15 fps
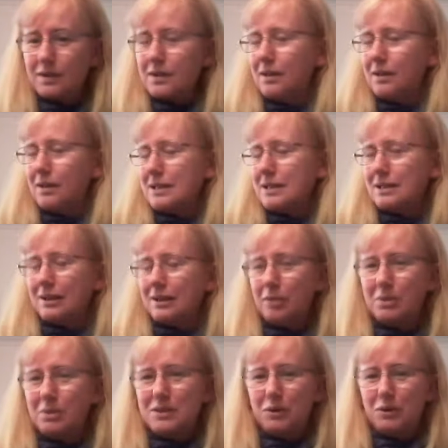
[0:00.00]
that last thing they'd
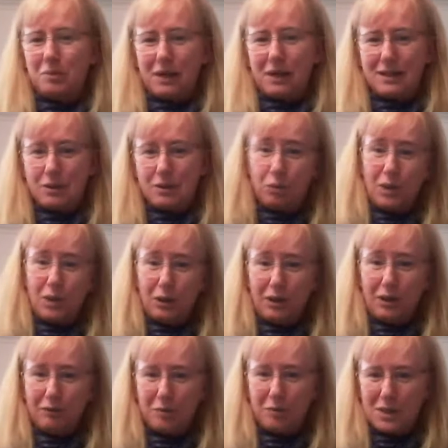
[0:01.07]
be talking about is, oh, we're
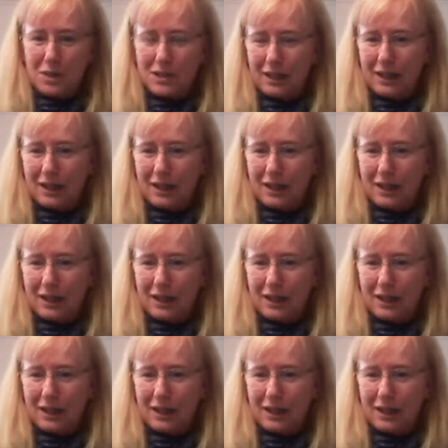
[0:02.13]
learning from each other.